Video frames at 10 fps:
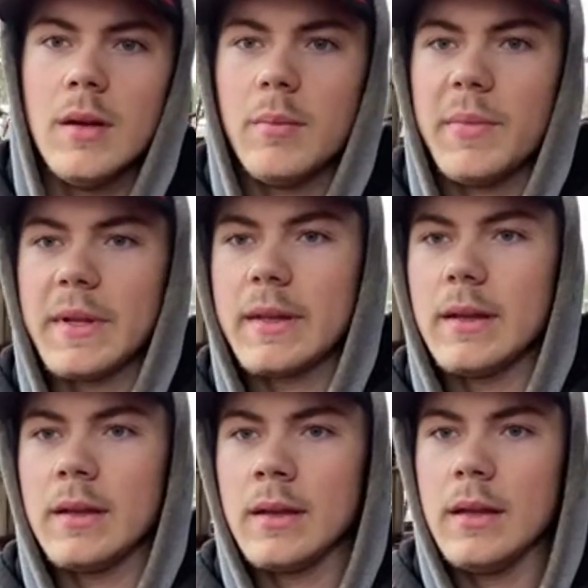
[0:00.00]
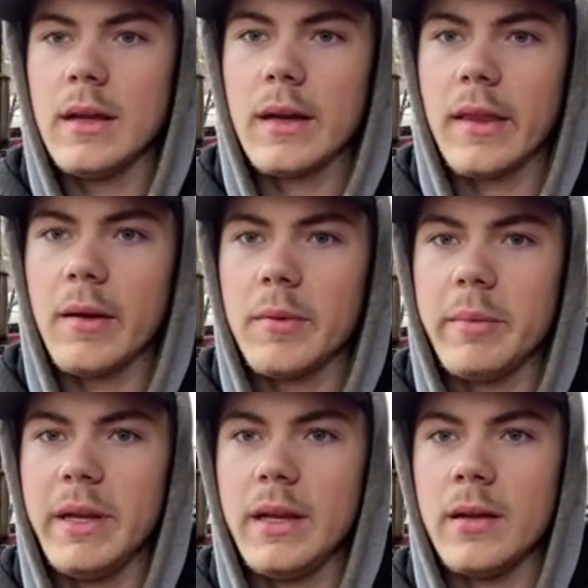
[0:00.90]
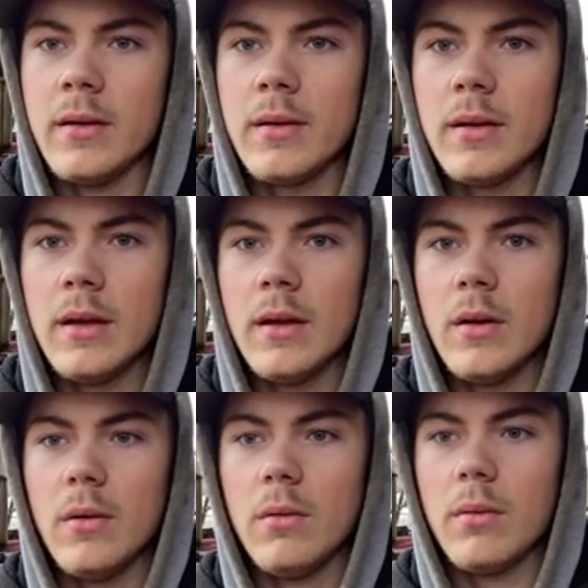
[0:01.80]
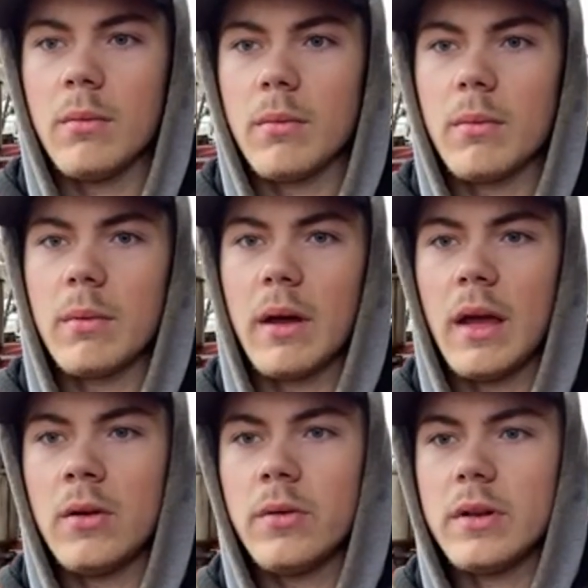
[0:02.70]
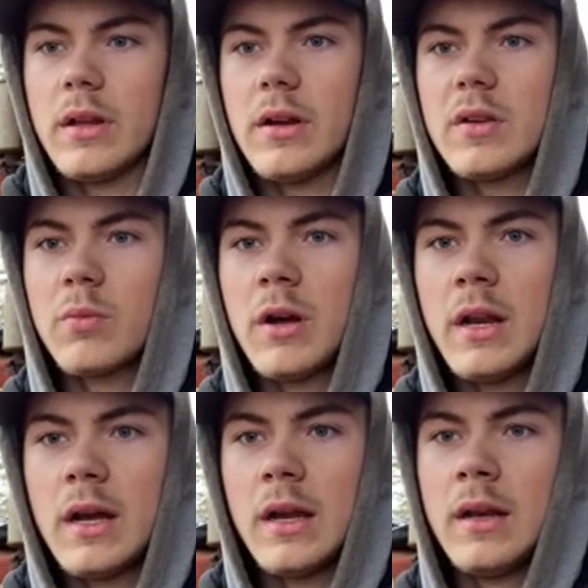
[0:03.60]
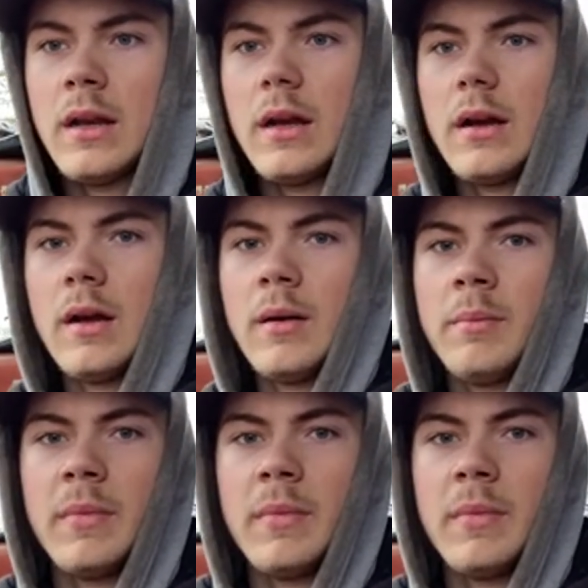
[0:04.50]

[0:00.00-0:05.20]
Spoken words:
But yeah, that would be. I know there's one on.